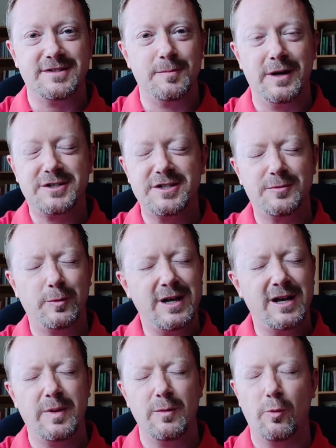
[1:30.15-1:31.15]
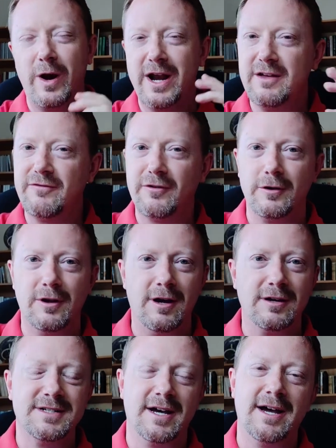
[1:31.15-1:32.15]
As much as we had been waiting for a
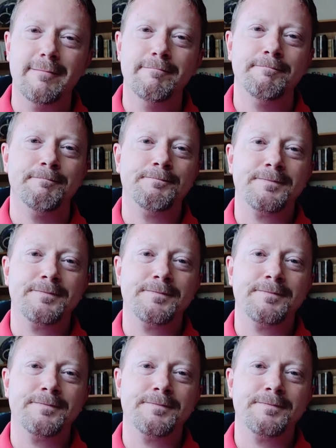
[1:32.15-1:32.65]
long time,